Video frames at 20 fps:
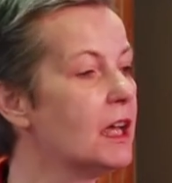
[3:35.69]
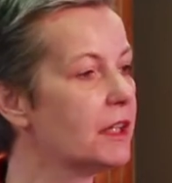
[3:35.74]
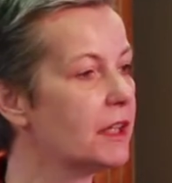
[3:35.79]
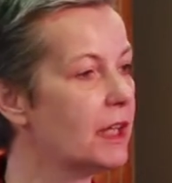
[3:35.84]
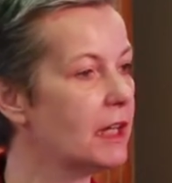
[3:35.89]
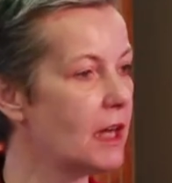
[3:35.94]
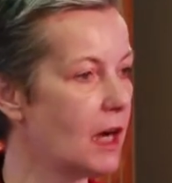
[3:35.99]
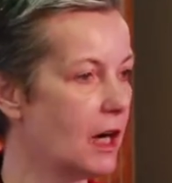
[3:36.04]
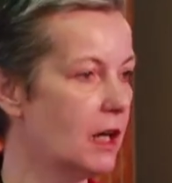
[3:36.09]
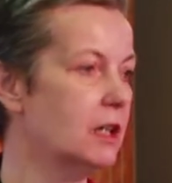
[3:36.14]

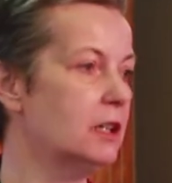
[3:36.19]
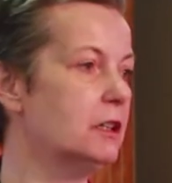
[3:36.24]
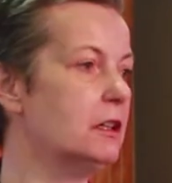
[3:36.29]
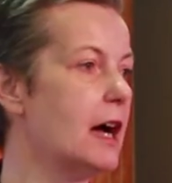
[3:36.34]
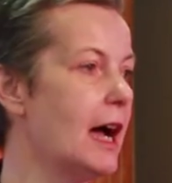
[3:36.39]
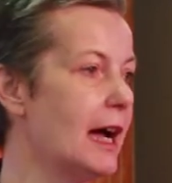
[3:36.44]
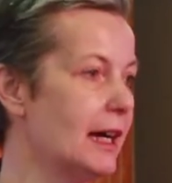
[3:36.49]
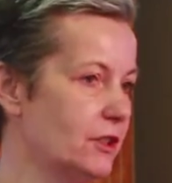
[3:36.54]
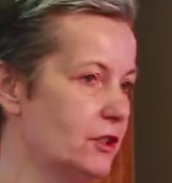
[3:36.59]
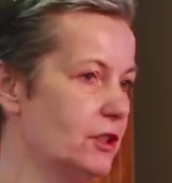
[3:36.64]
they are
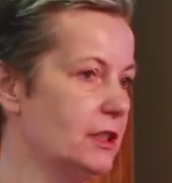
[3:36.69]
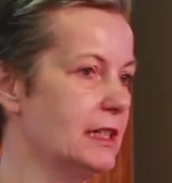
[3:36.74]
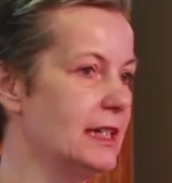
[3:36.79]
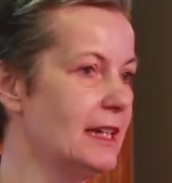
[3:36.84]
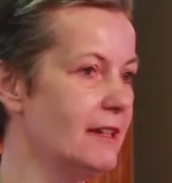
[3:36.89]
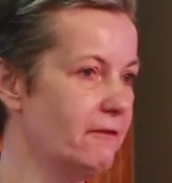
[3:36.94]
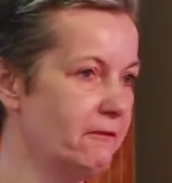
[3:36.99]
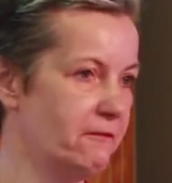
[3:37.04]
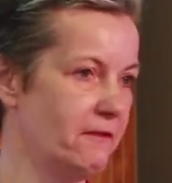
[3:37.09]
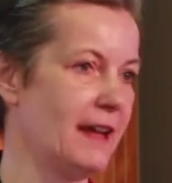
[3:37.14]
actually
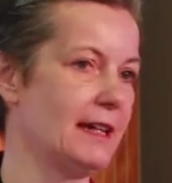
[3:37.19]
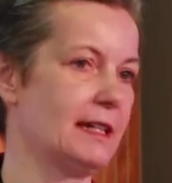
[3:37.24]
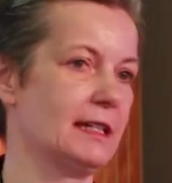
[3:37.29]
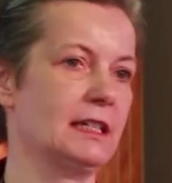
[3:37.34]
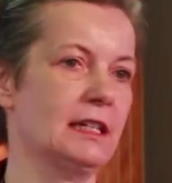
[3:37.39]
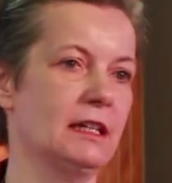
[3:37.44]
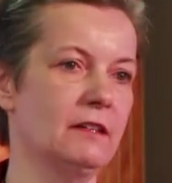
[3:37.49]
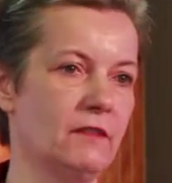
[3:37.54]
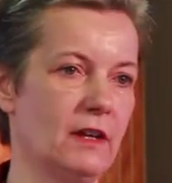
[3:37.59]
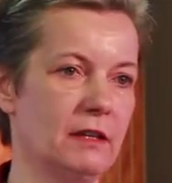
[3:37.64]

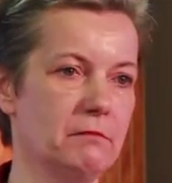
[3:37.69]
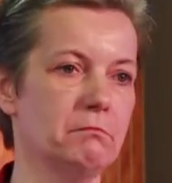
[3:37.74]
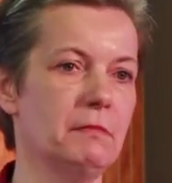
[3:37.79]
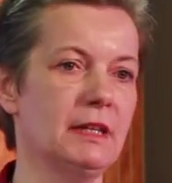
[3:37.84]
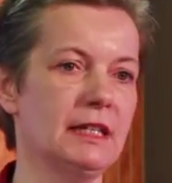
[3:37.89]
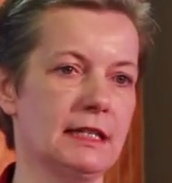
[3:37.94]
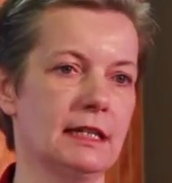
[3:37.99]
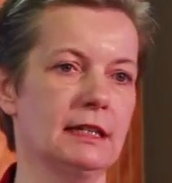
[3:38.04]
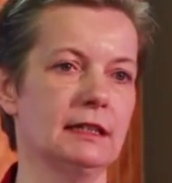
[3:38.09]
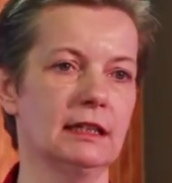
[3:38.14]
effective in
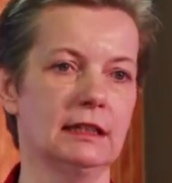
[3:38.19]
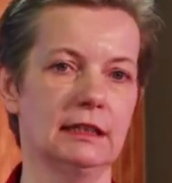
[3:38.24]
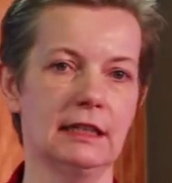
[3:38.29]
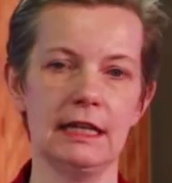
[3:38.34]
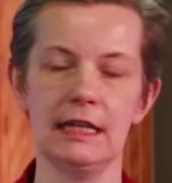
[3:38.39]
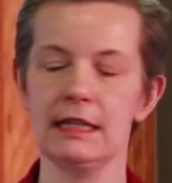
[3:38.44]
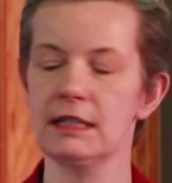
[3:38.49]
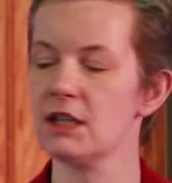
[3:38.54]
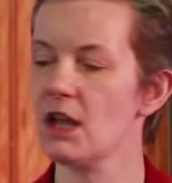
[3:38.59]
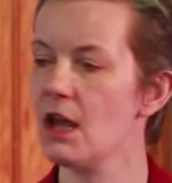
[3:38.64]
meeting the
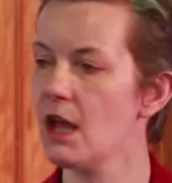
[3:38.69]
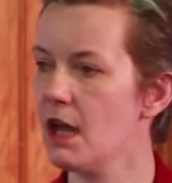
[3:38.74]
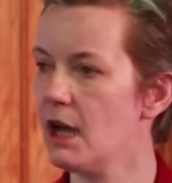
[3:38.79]
needs